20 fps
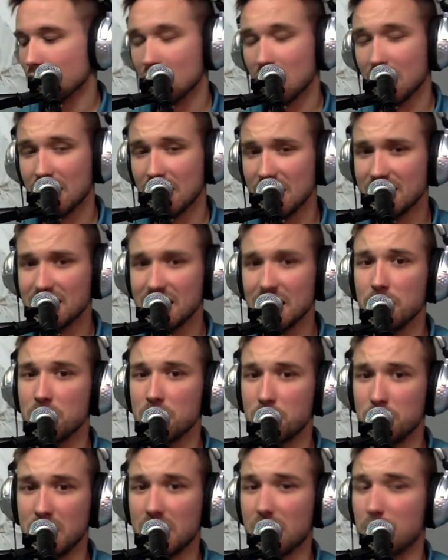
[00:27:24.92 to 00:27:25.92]
This team
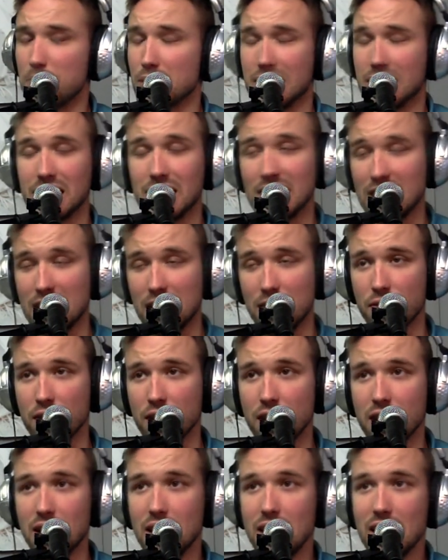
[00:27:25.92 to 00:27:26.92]
would be completely
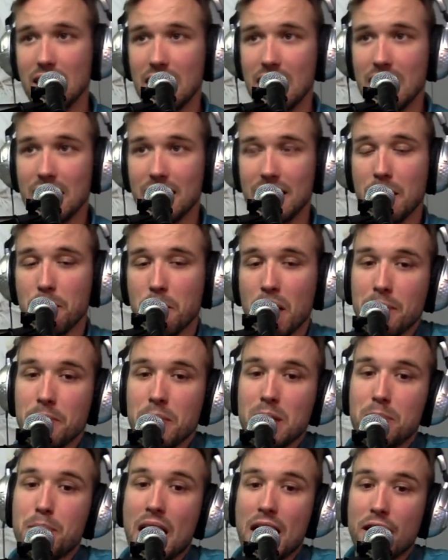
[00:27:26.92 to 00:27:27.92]
different. They might
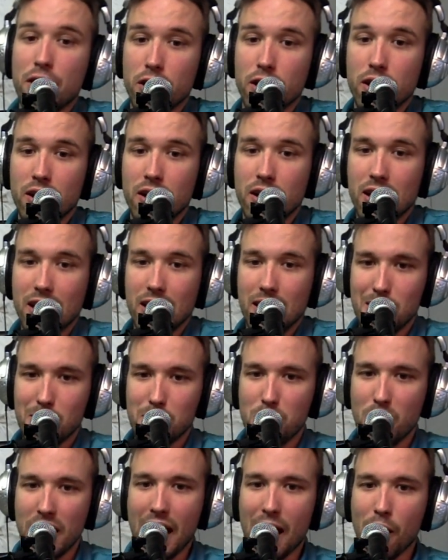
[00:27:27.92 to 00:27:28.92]
be better,
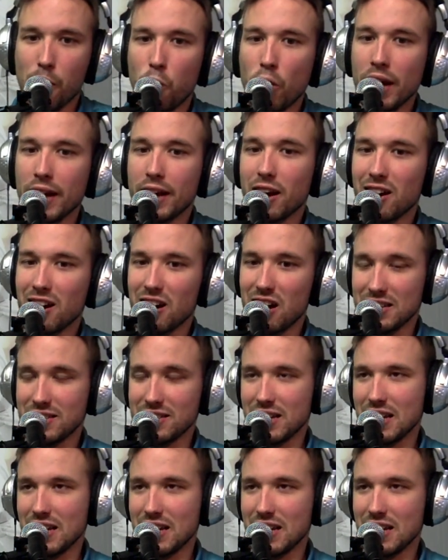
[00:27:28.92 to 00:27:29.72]
but at what cost?